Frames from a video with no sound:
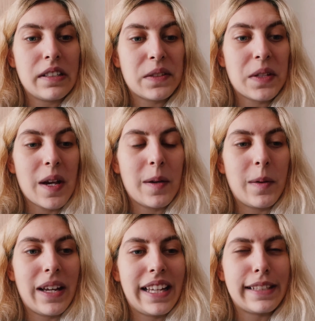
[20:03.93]
So
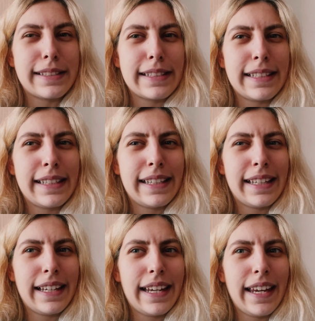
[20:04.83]
it's
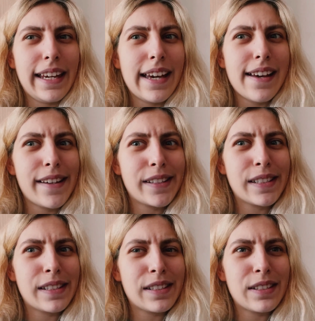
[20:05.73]
Keir
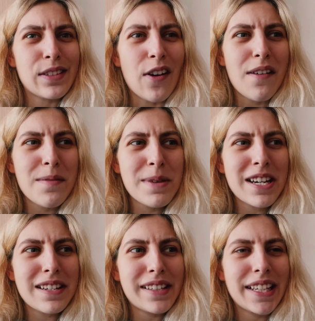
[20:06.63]
Starmer?